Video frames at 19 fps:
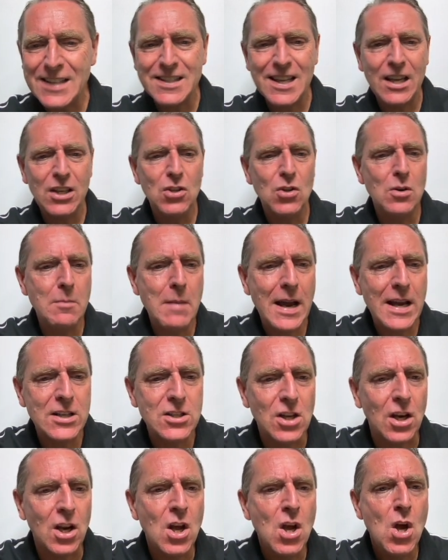Can you
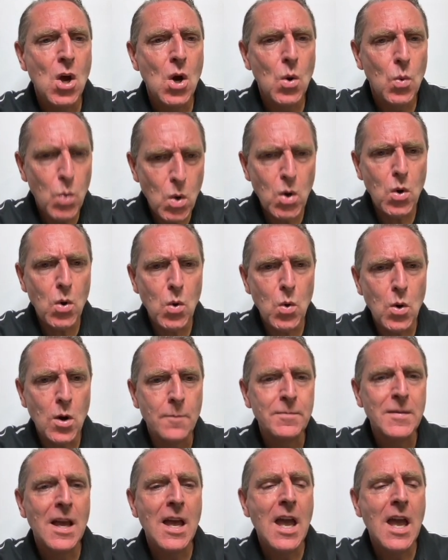imagine? Woo!